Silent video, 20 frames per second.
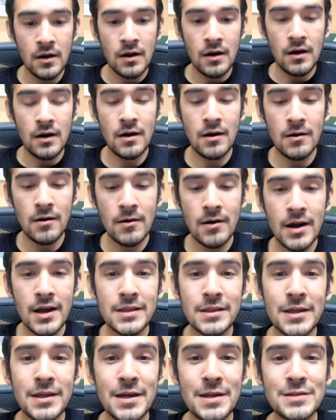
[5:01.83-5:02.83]
All
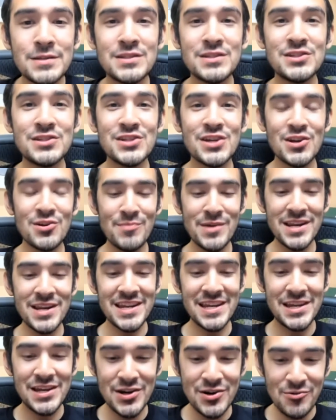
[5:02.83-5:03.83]
right, ladies and gentlemen,
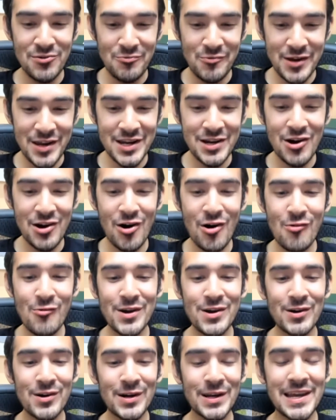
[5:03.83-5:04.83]
here we go.
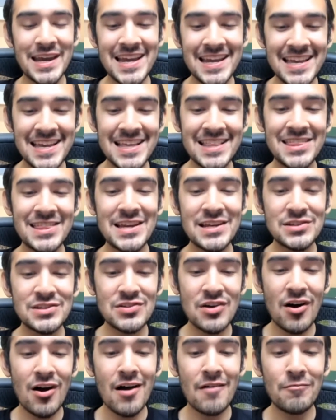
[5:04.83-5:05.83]
We are kicking things
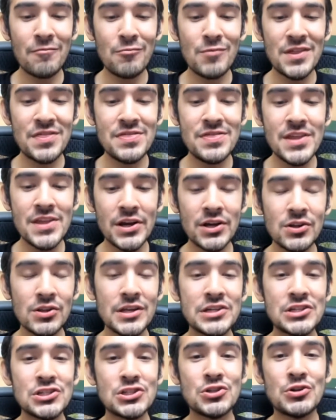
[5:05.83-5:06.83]
off with
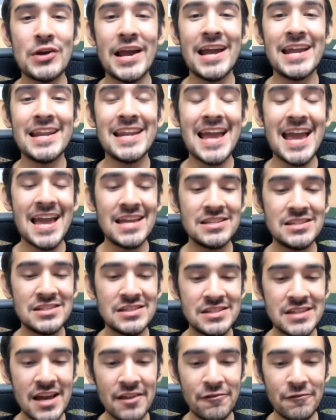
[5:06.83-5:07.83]
Nicholas Tran and
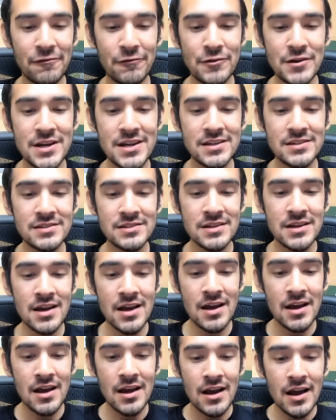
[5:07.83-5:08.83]
Seth Freeze.
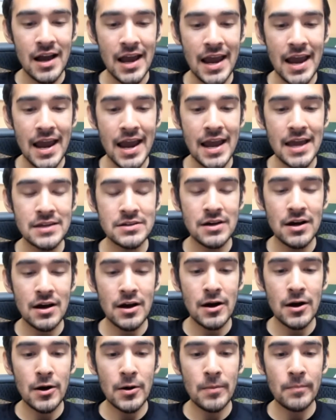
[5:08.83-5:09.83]
And
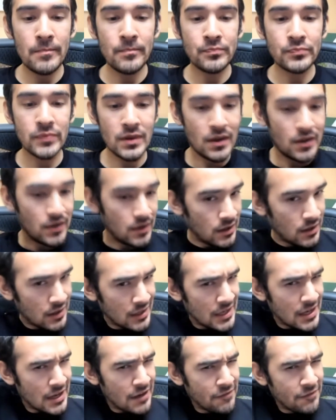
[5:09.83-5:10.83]

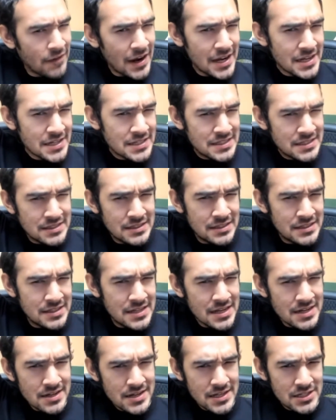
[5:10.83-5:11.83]
if I
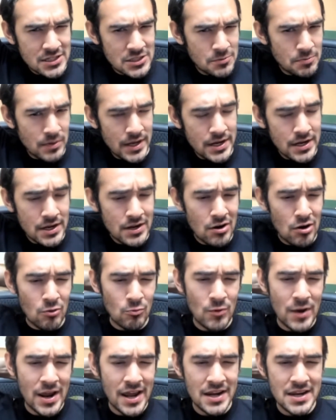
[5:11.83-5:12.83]
didn't explain it
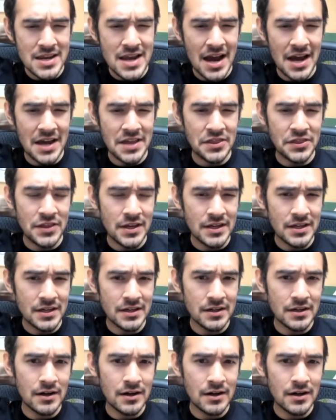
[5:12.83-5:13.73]
already, I think